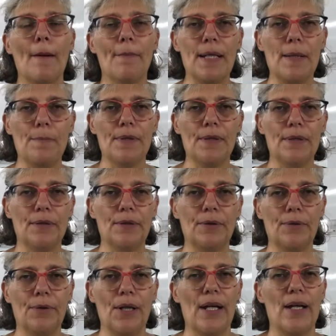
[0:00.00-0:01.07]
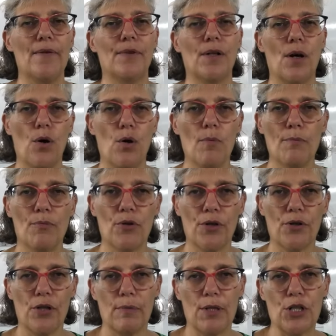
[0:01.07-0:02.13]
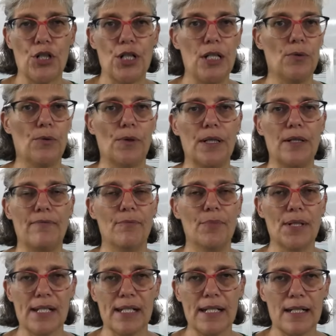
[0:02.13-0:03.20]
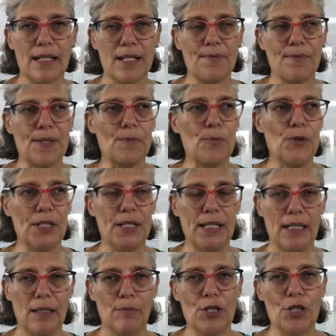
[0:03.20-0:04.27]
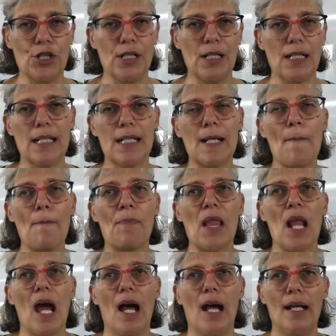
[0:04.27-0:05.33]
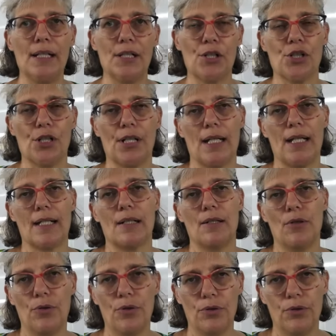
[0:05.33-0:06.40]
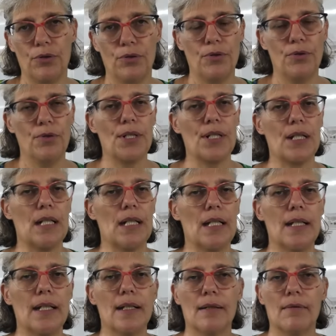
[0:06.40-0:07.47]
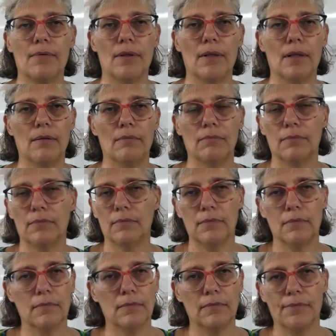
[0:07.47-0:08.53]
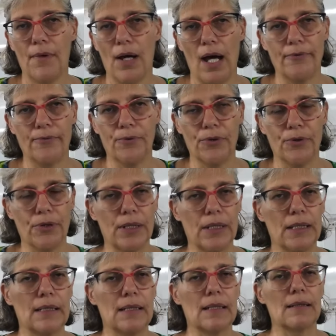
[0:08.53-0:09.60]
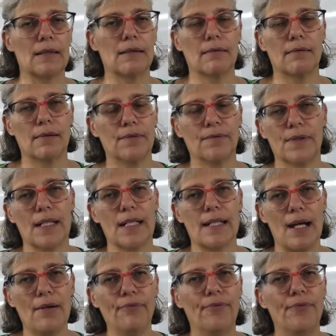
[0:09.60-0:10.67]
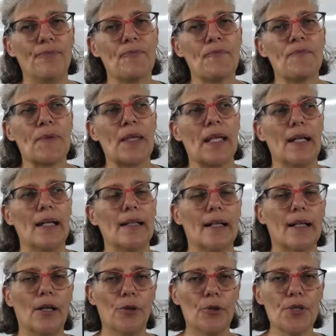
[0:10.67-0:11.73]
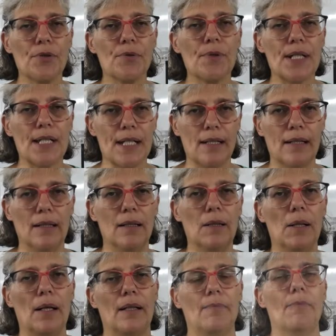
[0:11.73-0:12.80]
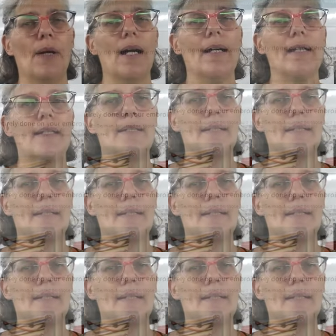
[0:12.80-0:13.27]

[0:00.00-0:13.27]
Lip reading: people who have a home embroidery machine or even businesses with multi-needle machines. I digitize logos and artwork and different stuff, and I also sell my